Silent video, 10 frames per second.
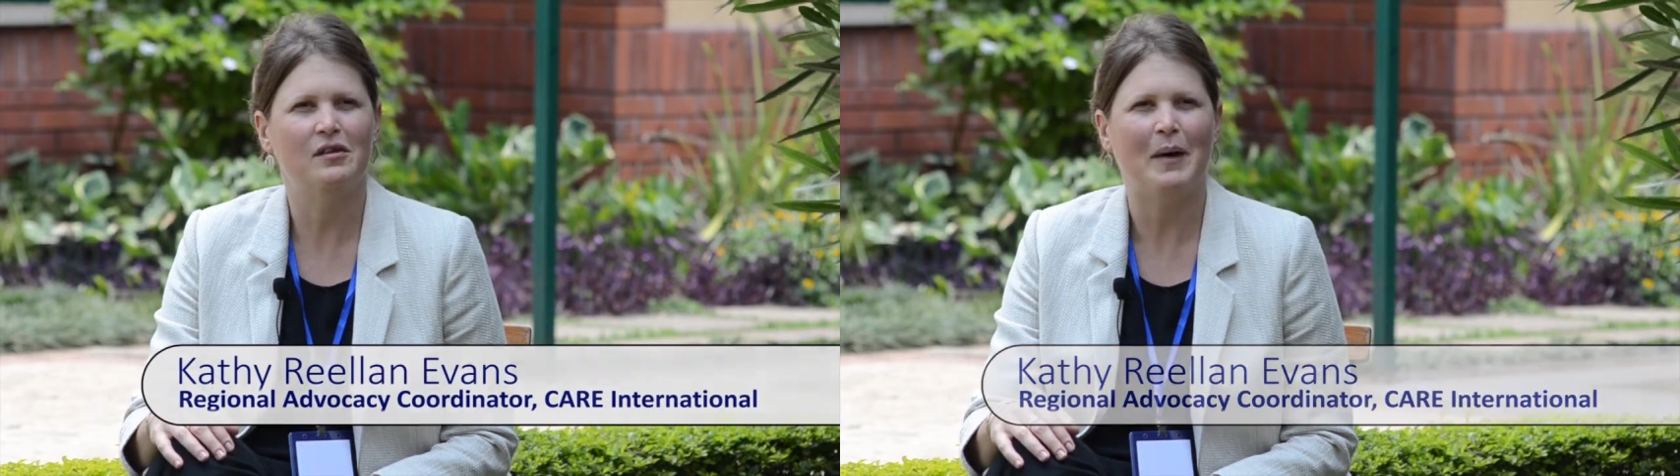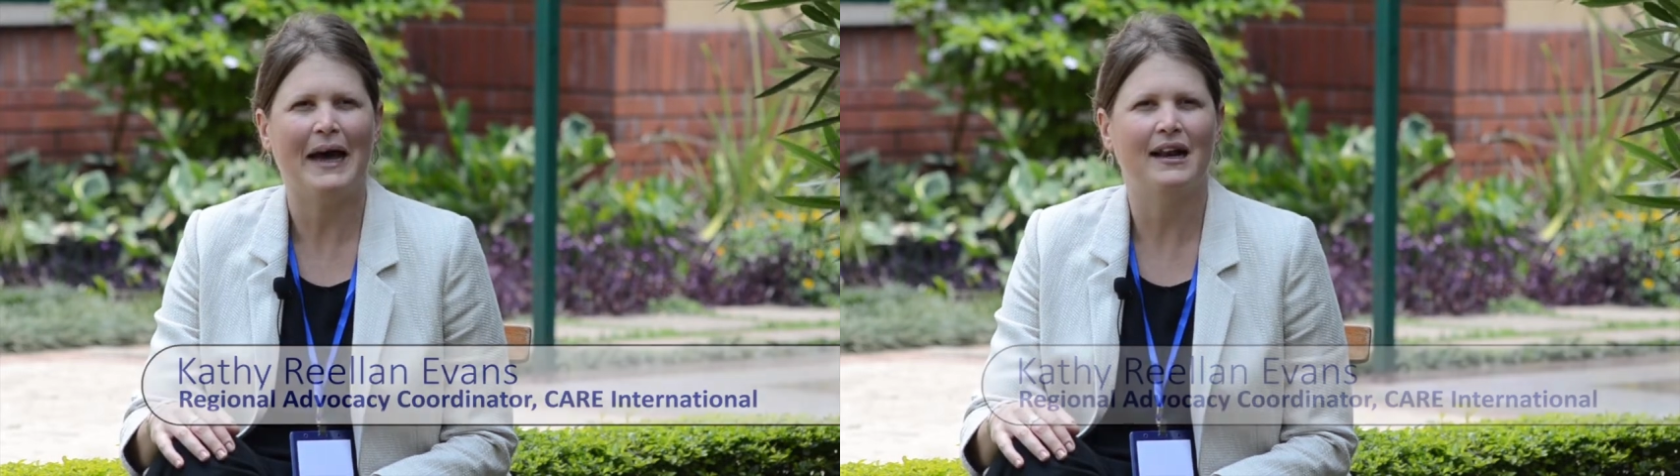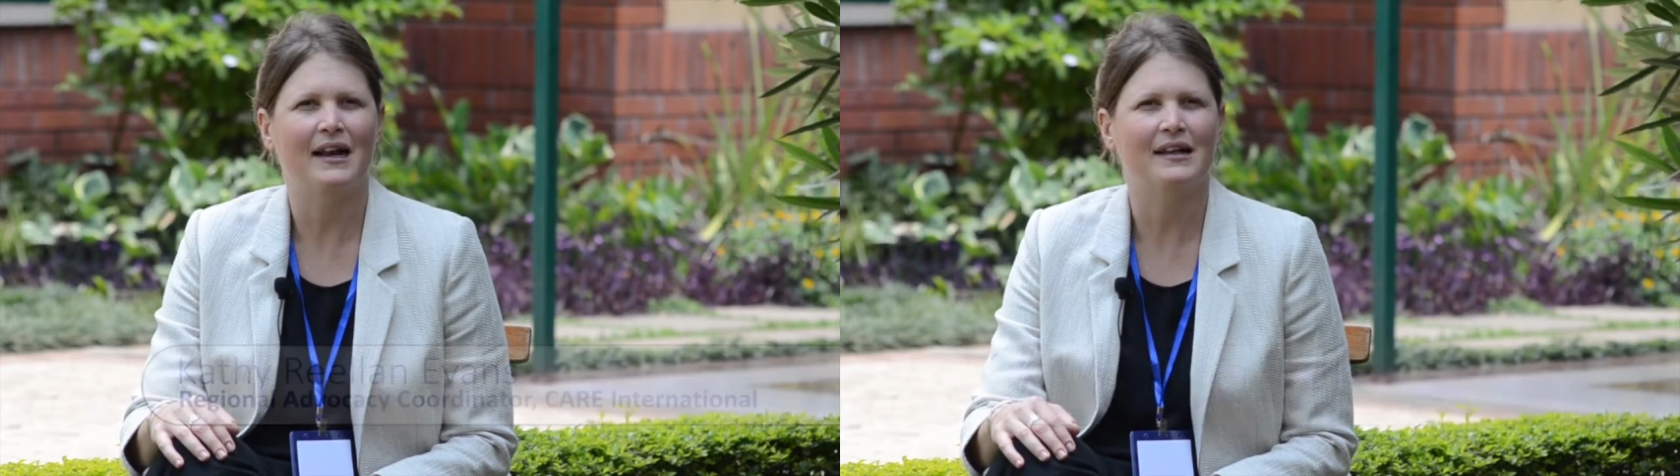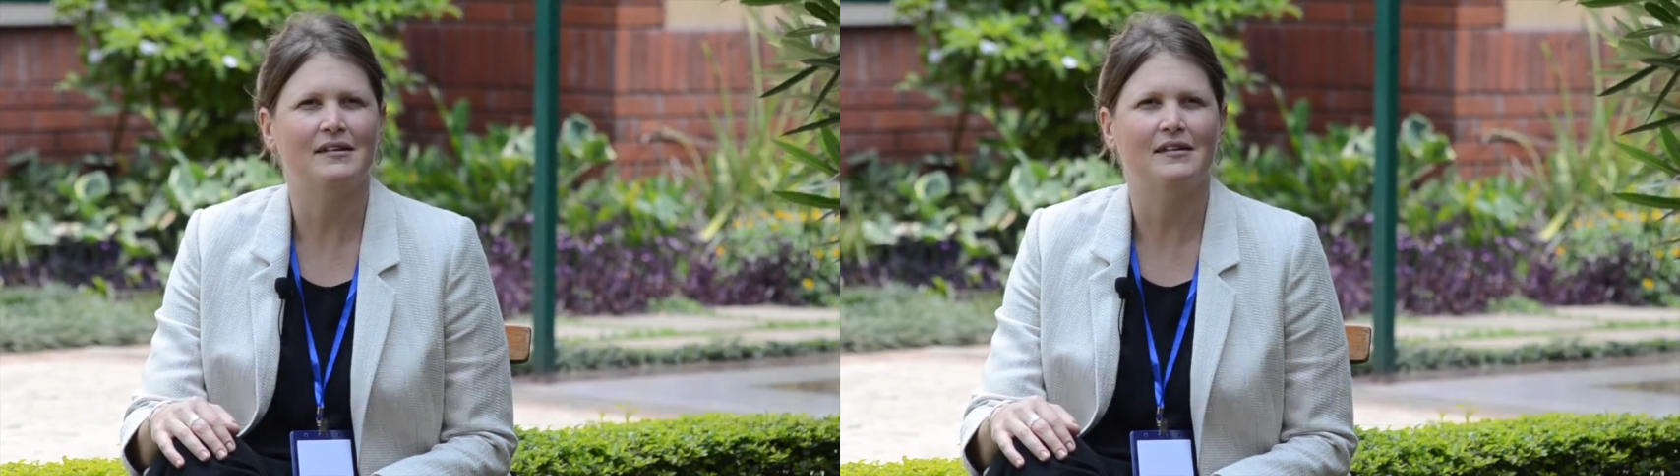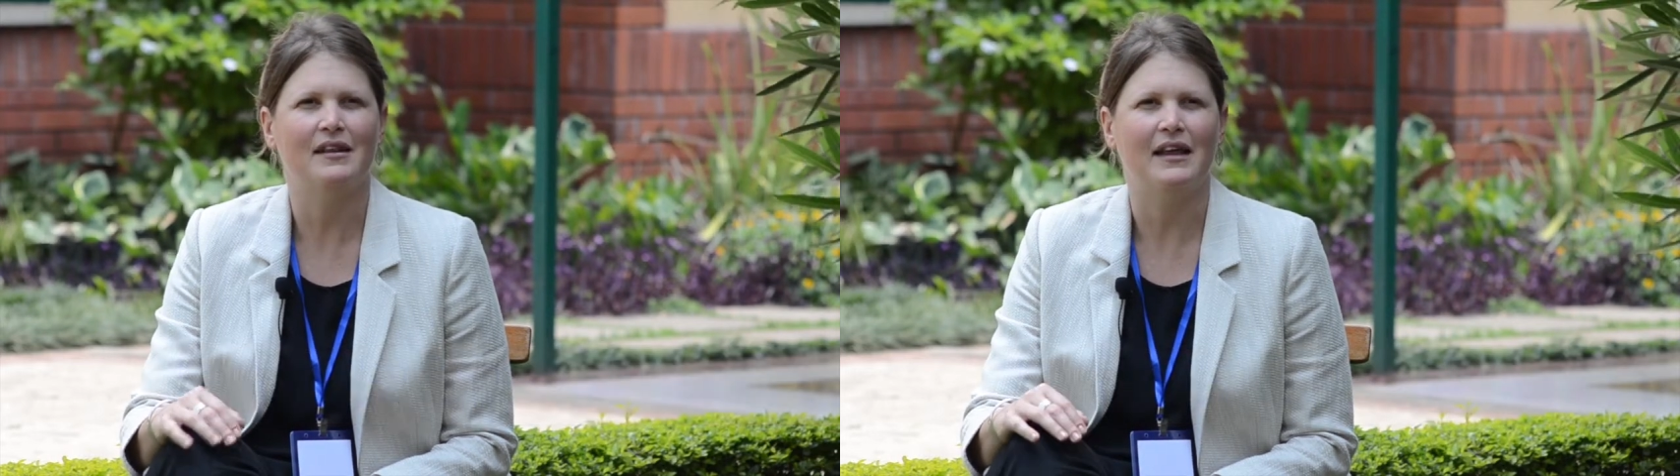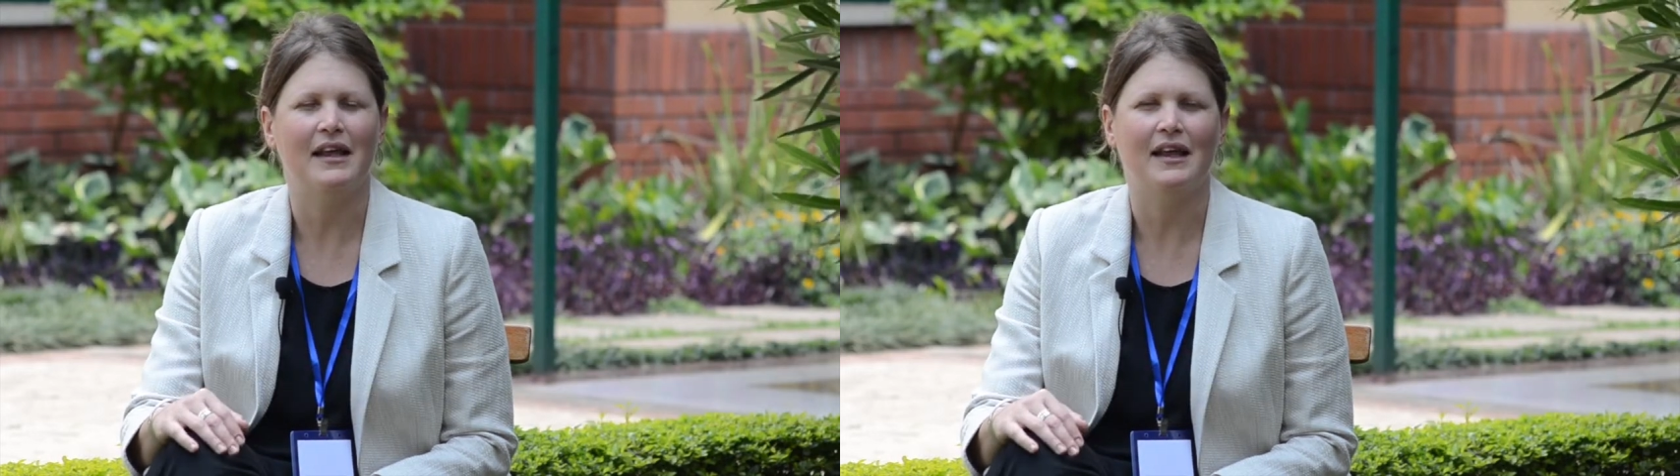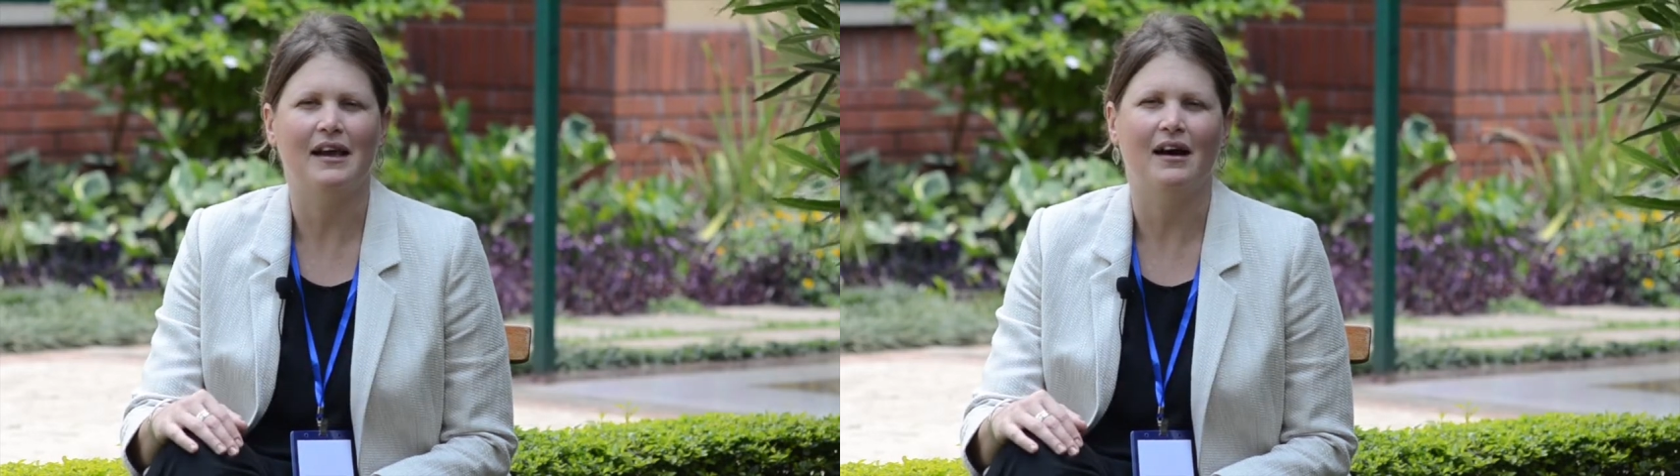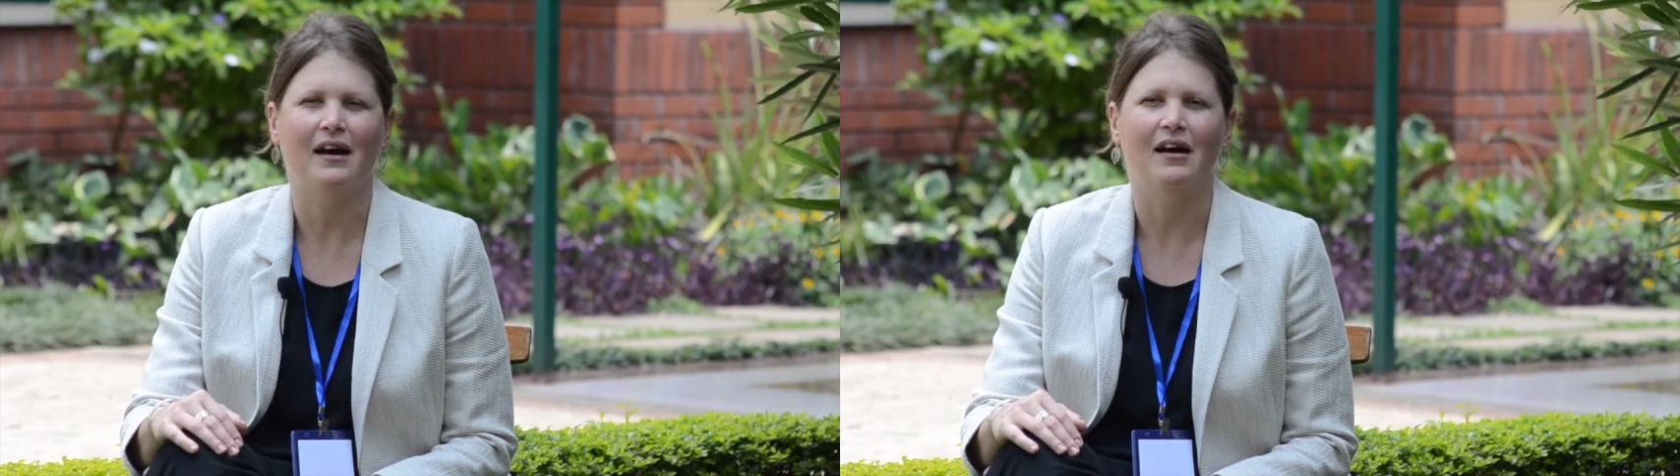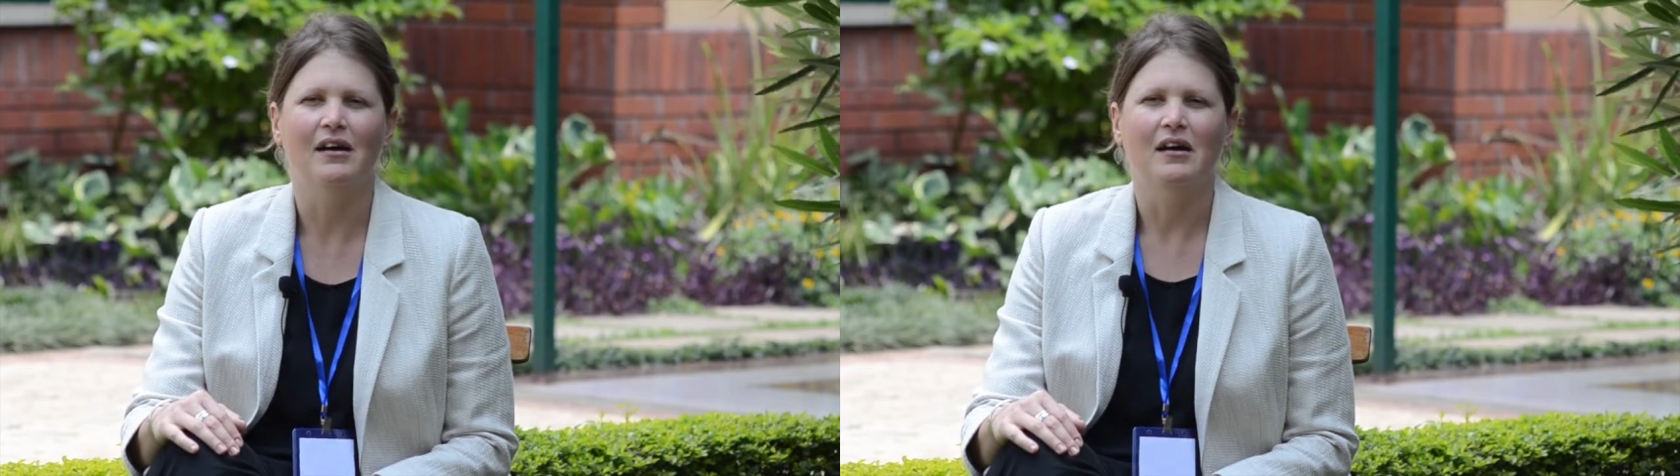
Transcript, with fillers: the panellists, the, uh,